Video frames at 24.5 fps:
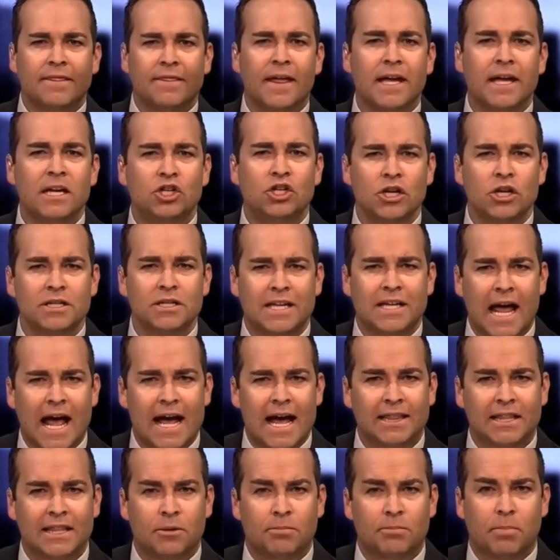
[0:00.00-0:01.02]
They just
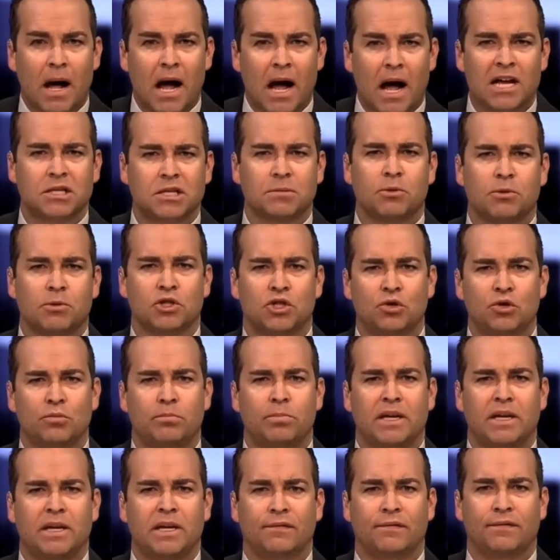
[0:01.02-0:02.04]
had their possible
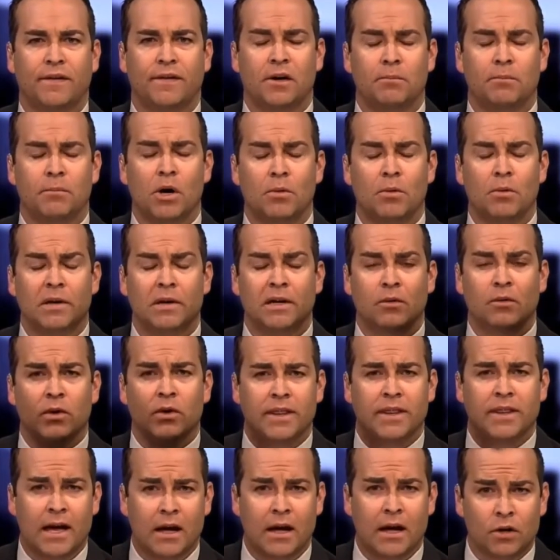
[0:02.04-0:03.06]
too big to fail moment
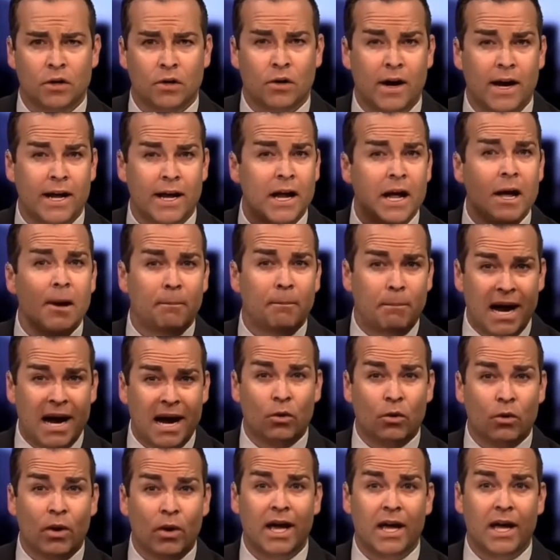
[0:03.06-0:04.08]
with Evergrande.
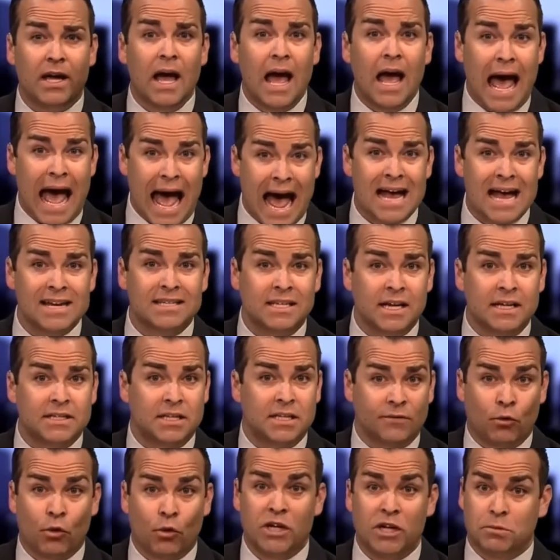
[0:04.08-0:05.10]
By the way,
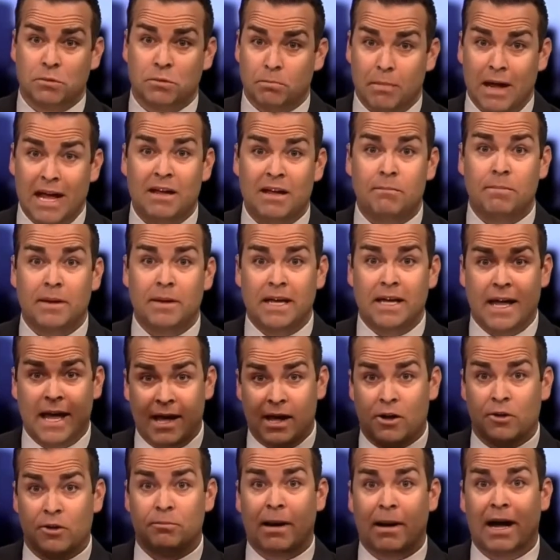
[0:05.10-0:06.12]
assets of which may be
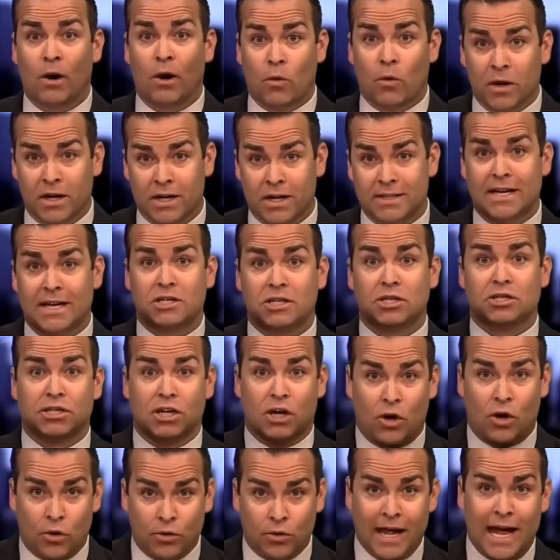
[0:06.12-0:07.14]
held by organizations
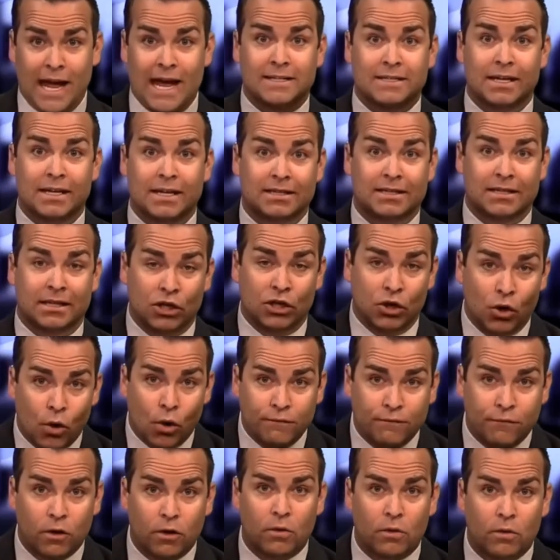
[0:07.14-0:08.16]
that hold assets in
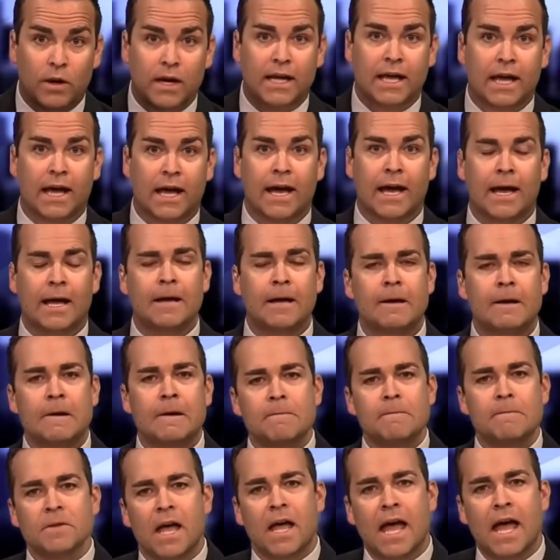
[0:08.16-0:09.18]
your 401k.
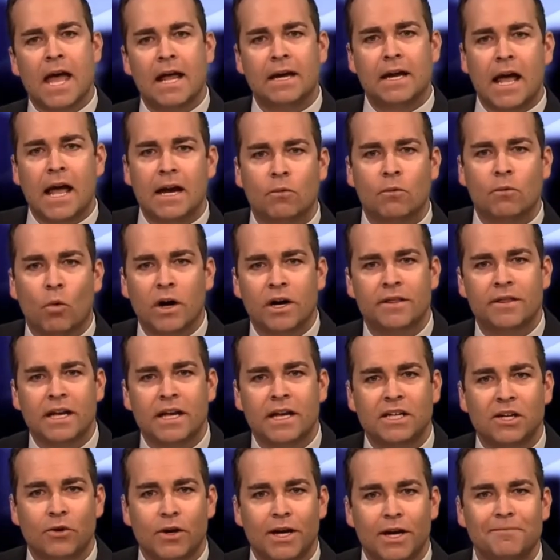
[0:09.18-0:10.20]
Yeah. And, and what are
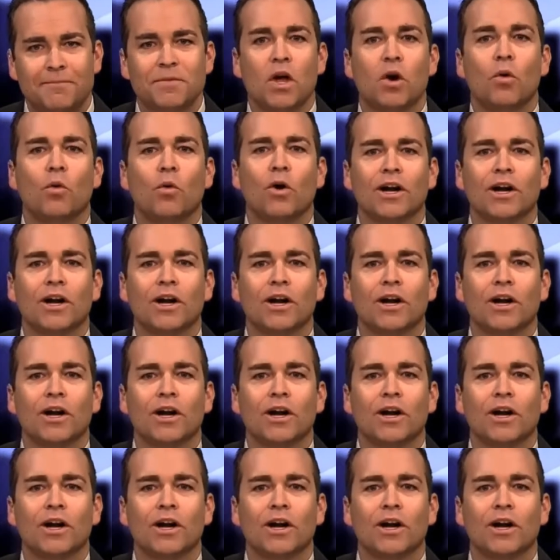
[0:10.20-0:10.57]
they doing?